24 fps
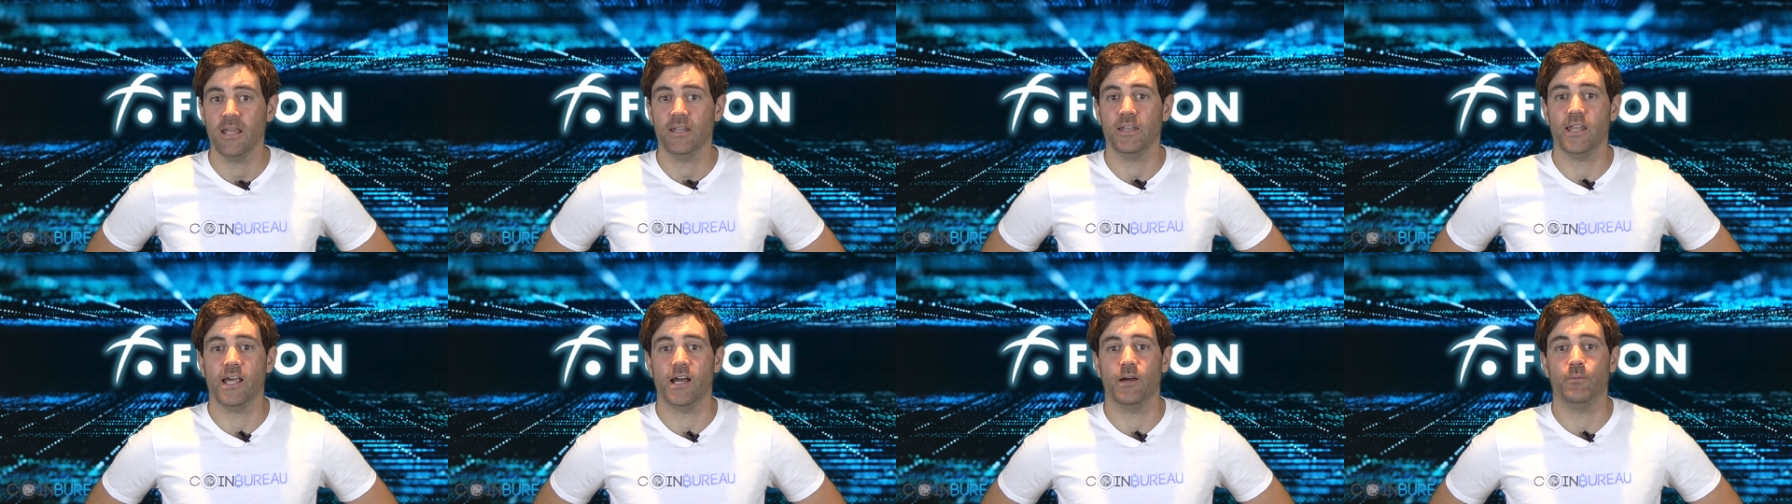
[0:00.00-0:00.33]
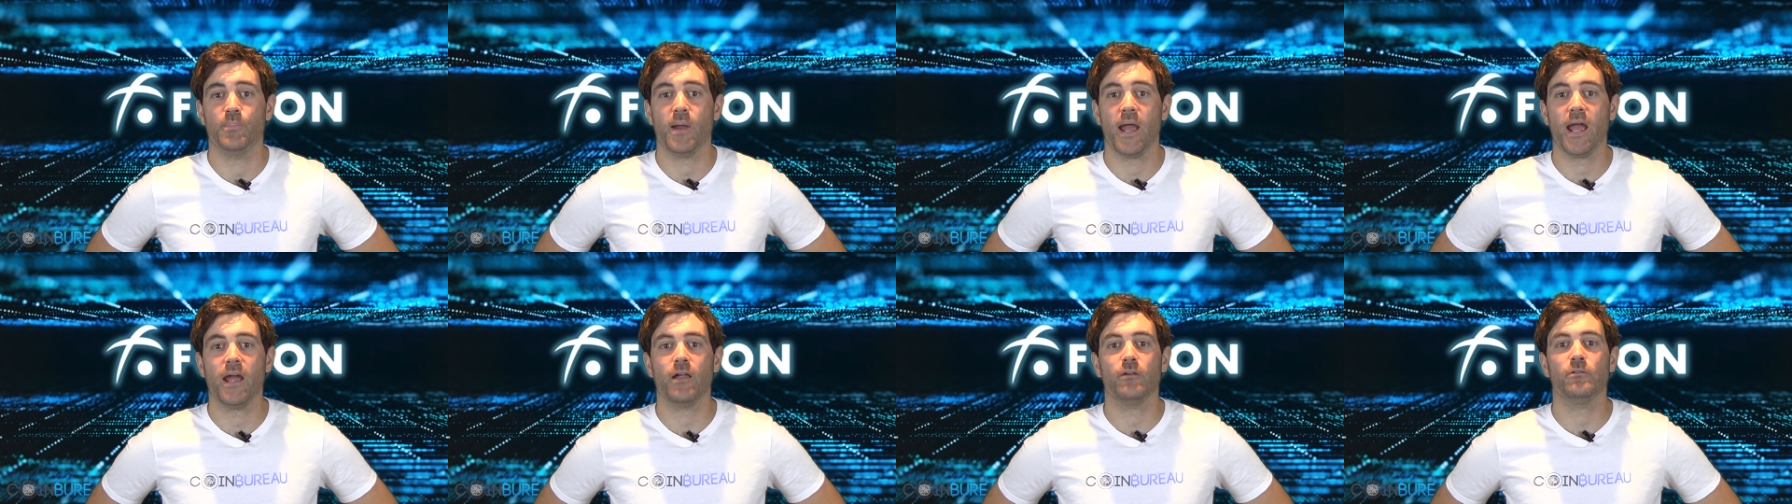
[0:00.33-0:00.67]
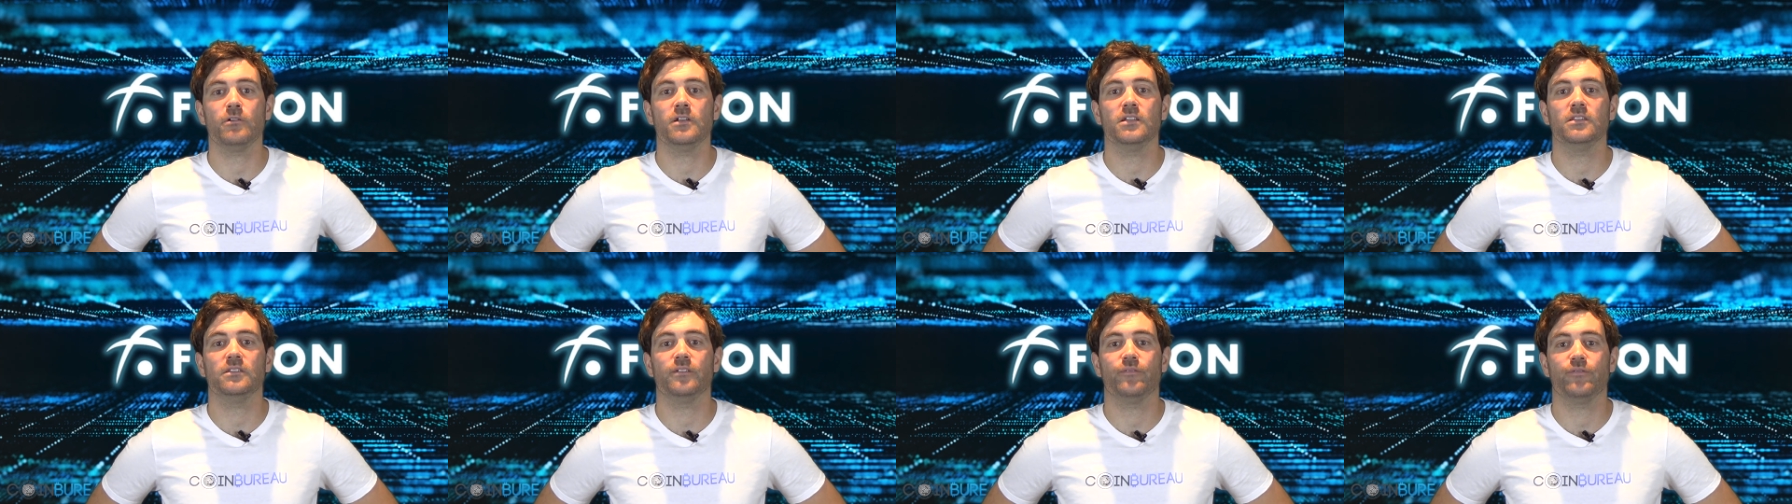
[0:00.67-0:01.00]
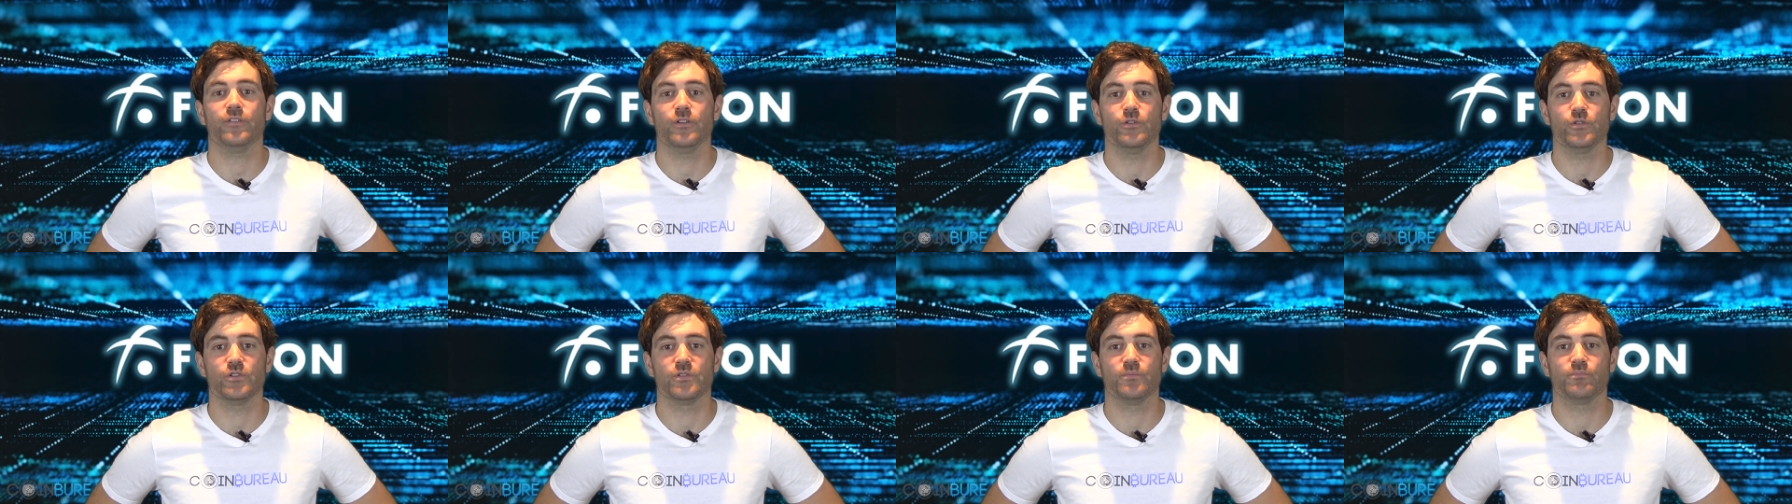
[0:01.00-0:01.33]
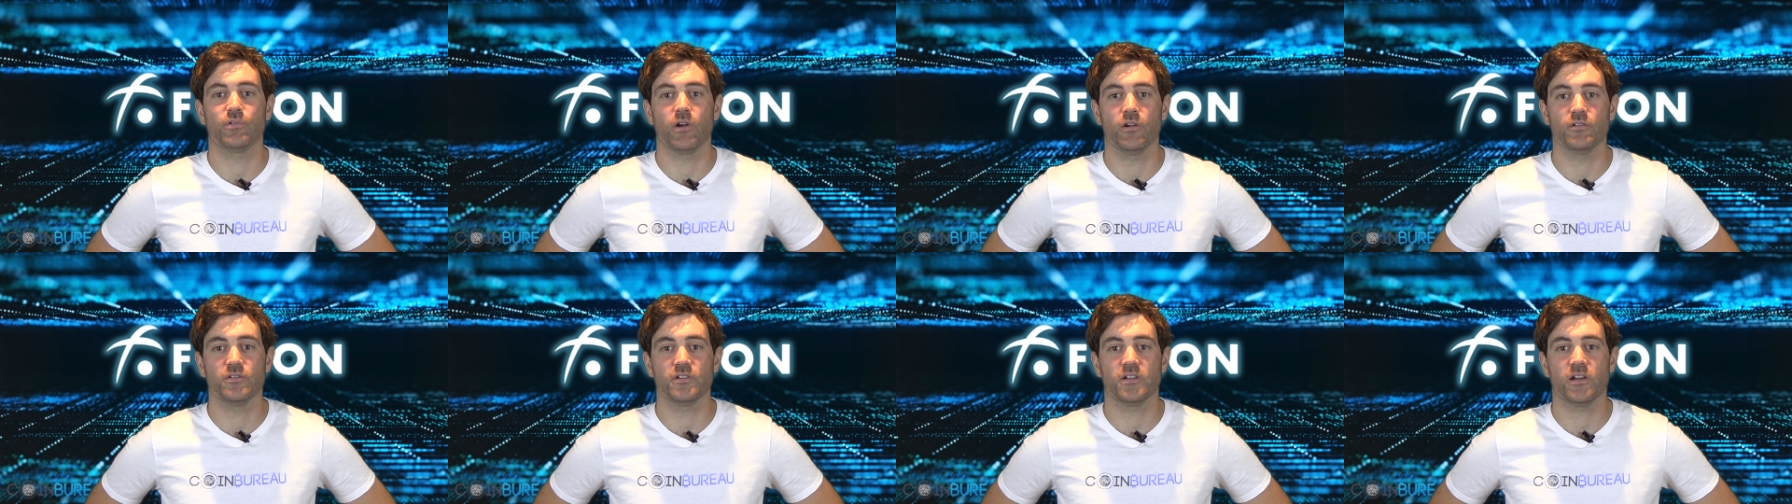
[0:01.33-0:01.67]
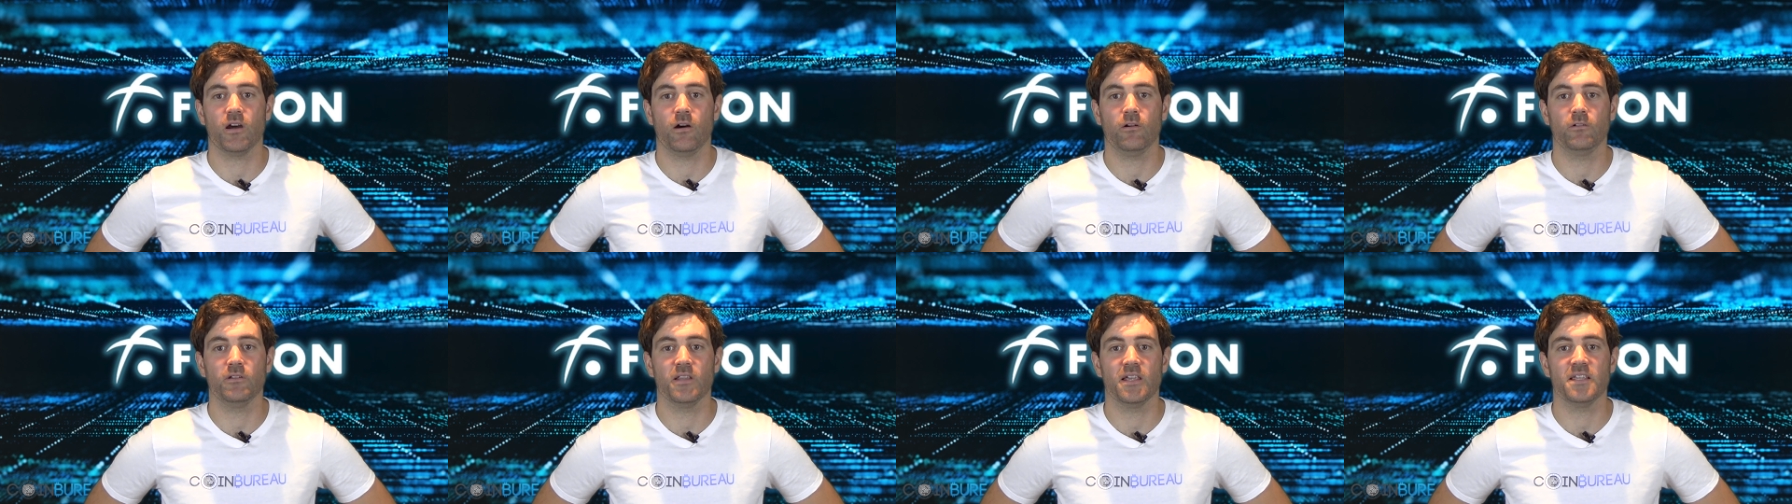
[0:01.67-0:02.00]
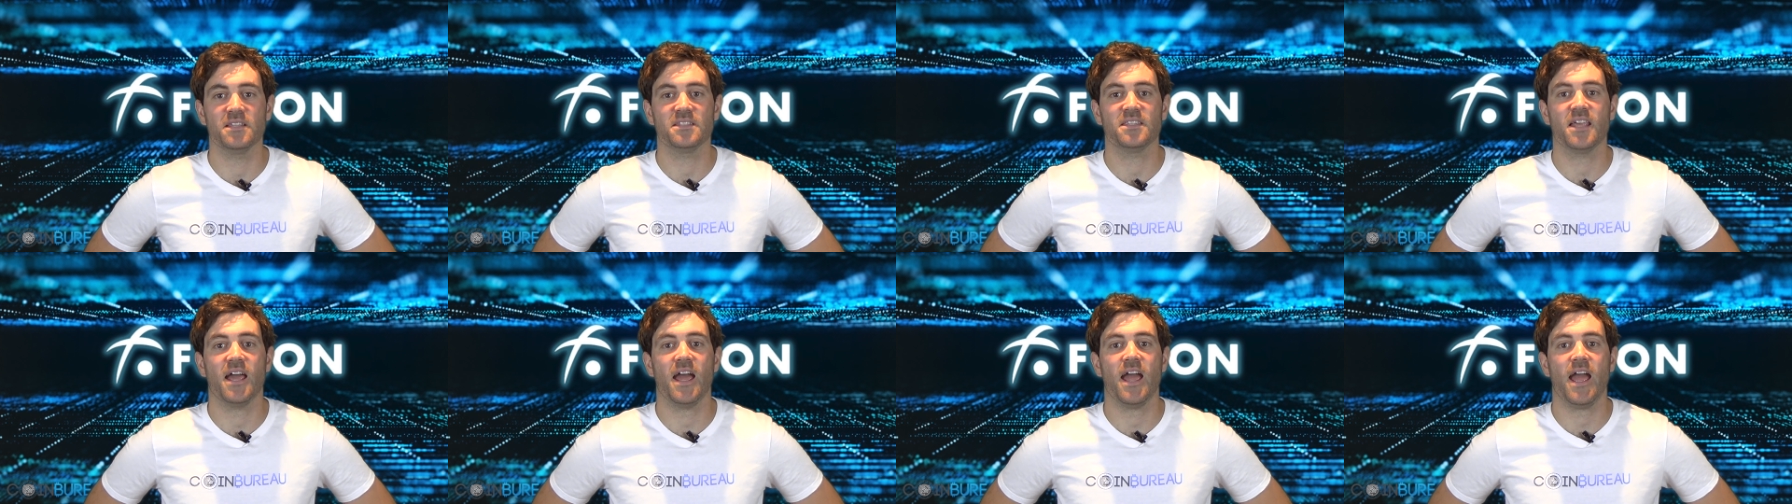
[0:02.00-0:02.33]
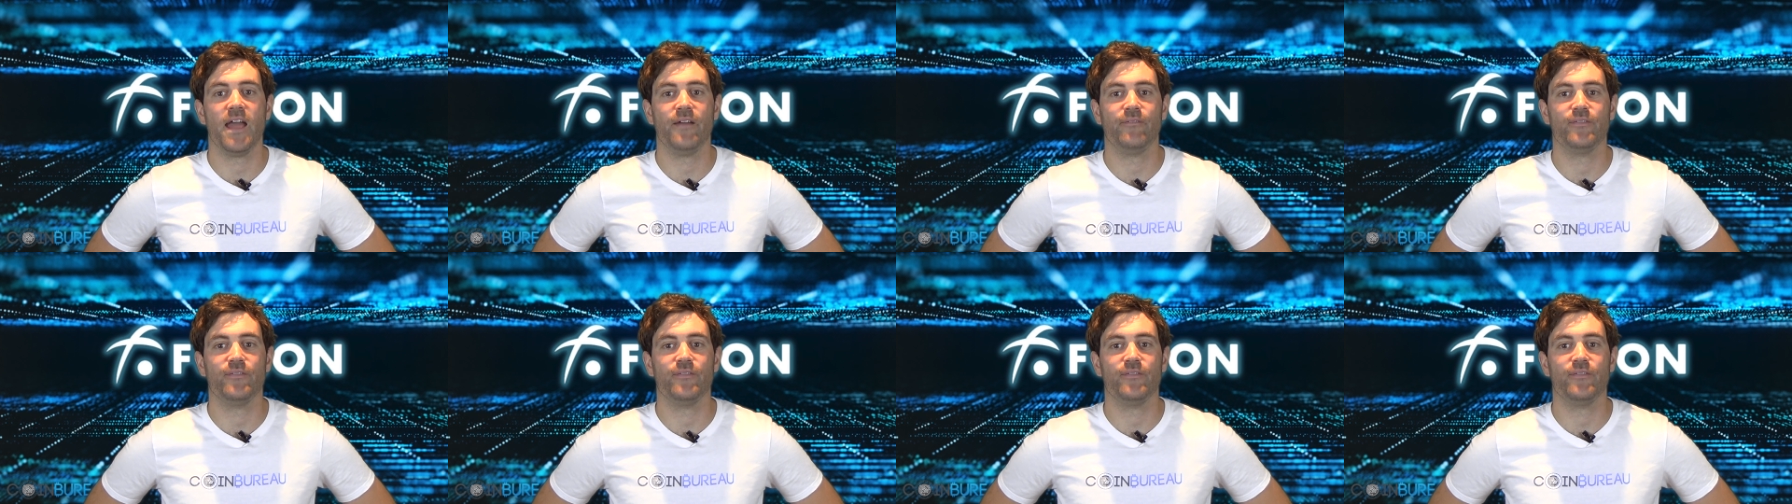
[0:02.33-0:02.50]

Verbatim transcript: Now, powering the Fusion protocol is their